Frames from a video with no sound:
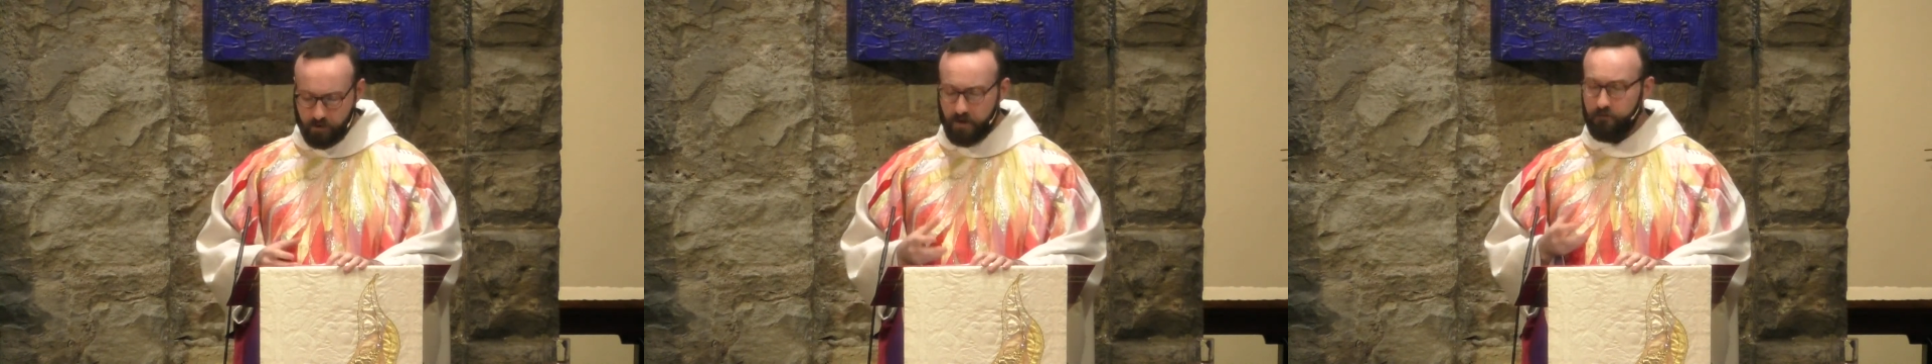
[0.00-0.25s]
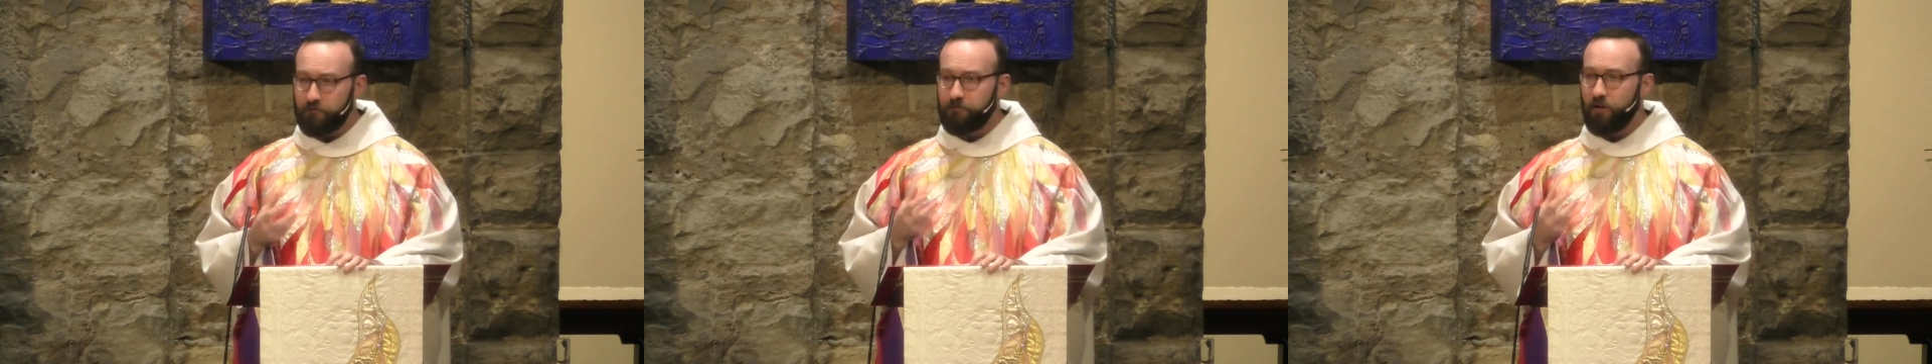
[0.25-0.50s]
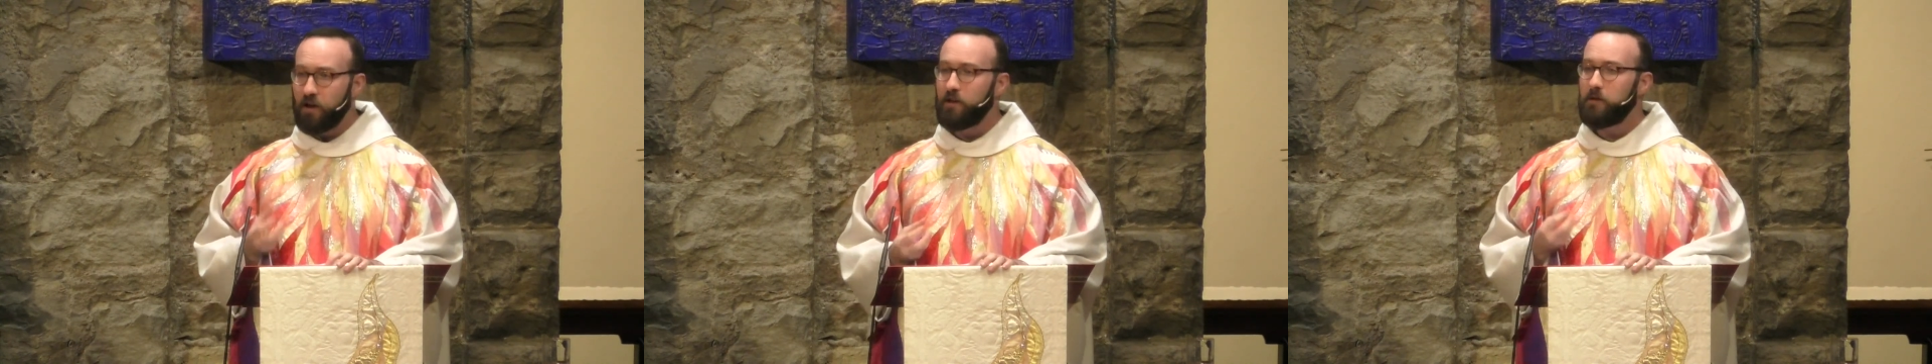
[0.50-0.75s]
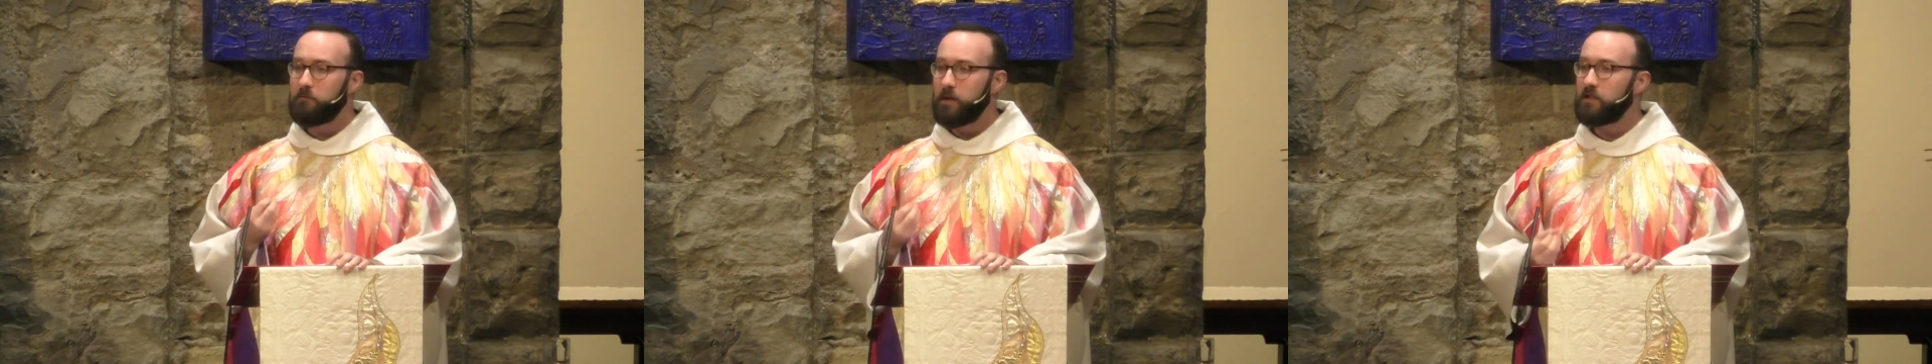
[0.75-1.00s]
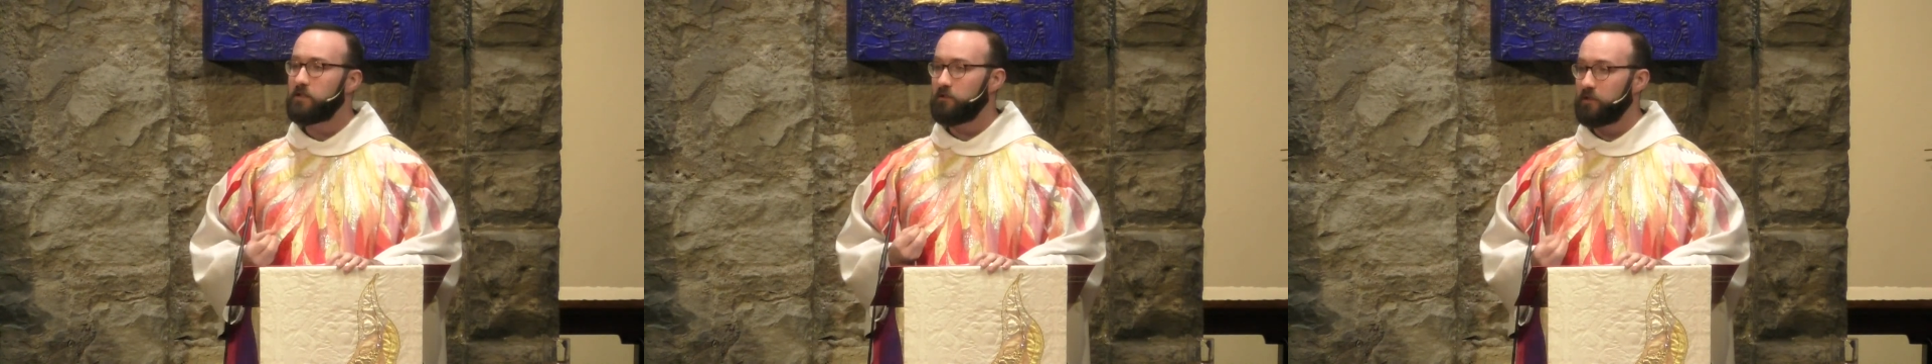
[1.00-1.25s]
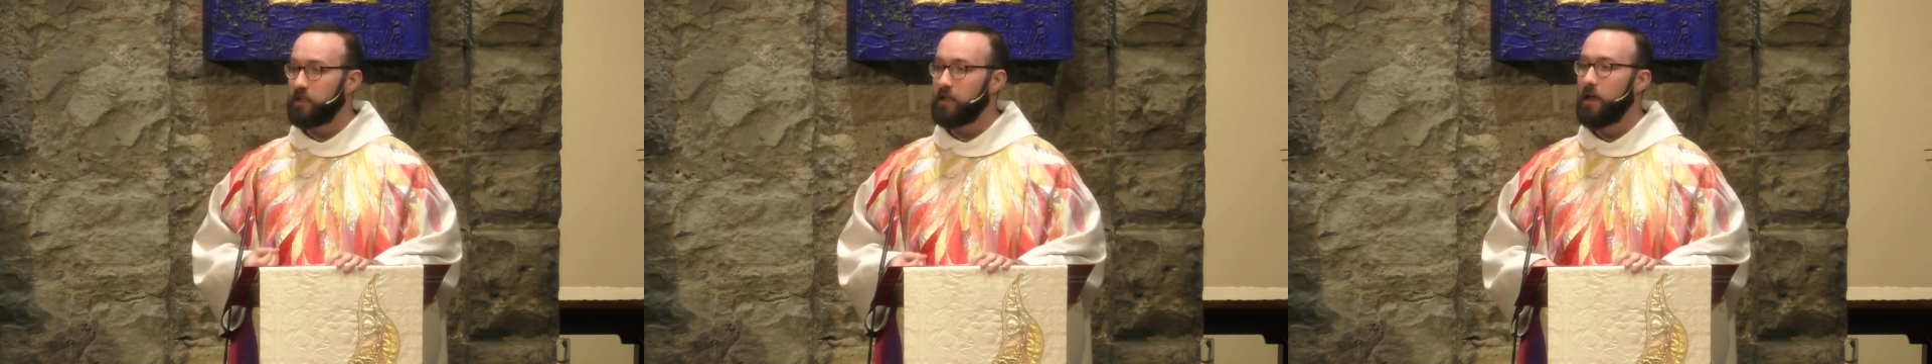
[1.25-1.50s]
a
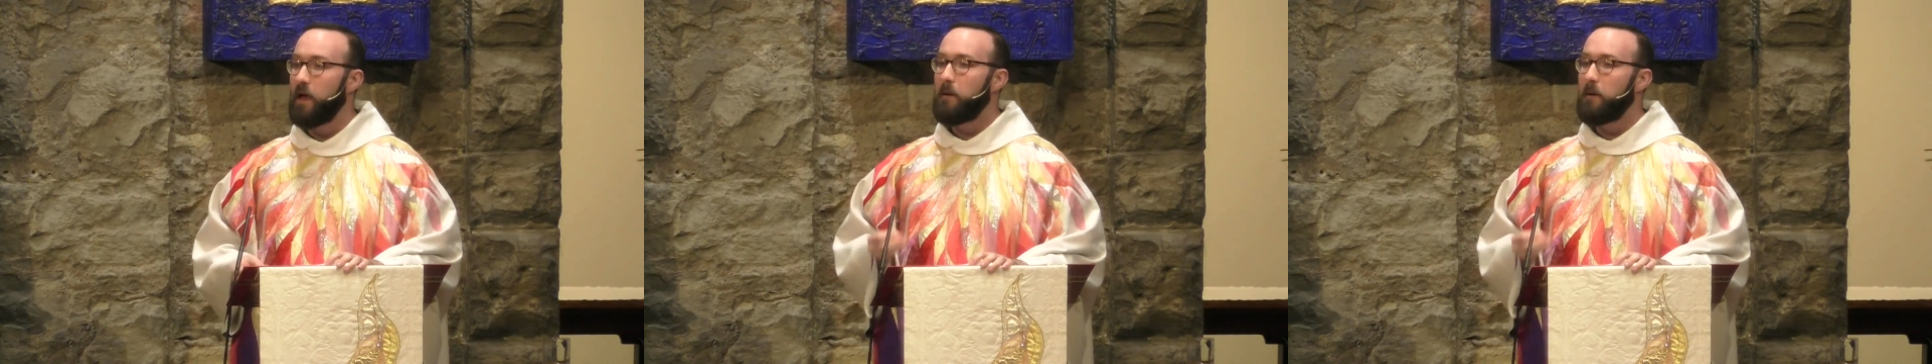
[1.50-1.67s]
fundamentally